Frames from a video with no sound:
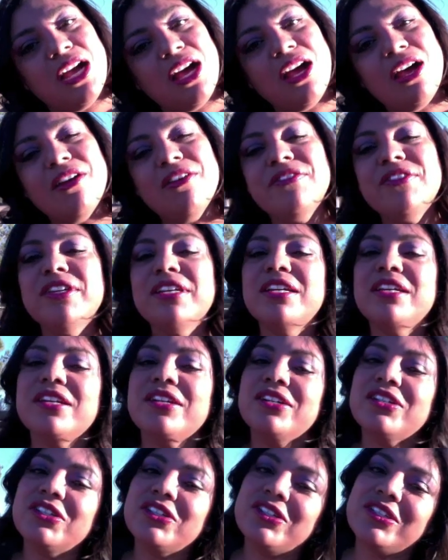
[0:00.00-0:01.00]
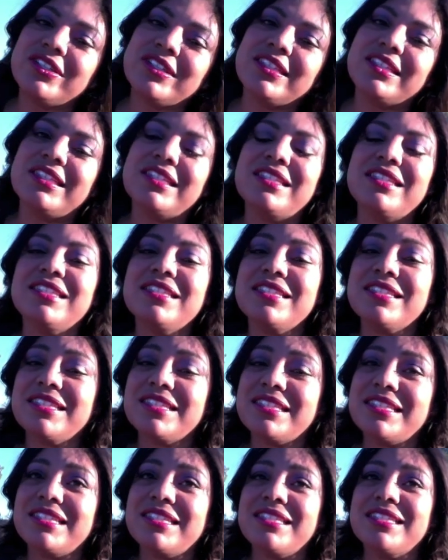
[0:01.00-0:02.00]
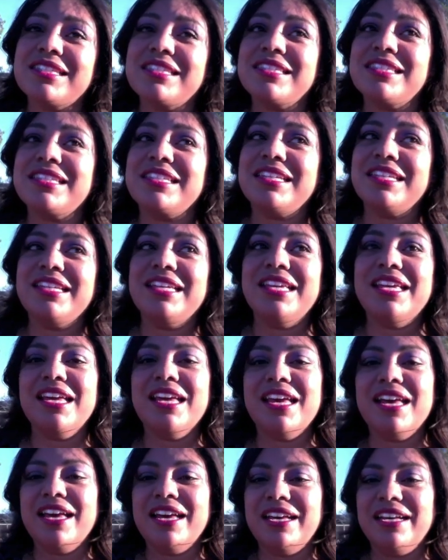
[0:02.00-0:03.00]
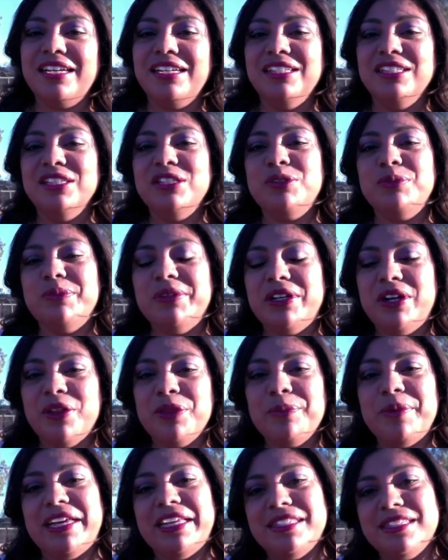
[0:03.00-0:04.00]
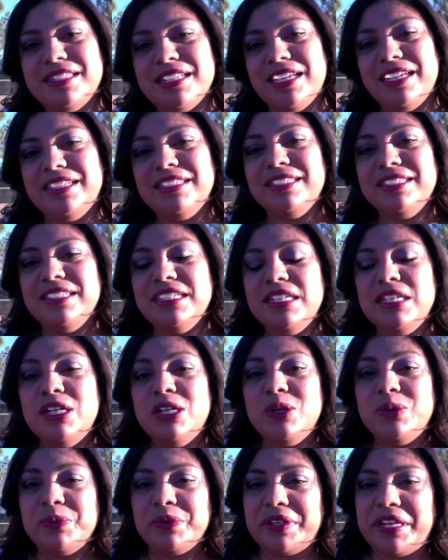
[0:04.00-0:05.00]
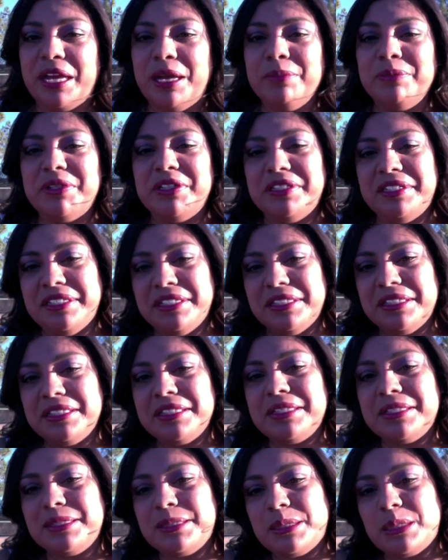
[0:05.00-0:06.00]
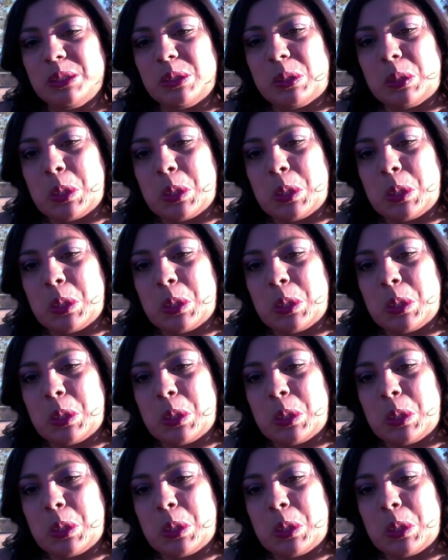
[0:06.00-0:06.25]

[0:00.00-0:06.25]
Javier's, yeah, a little bit on the bad side, where Camden is,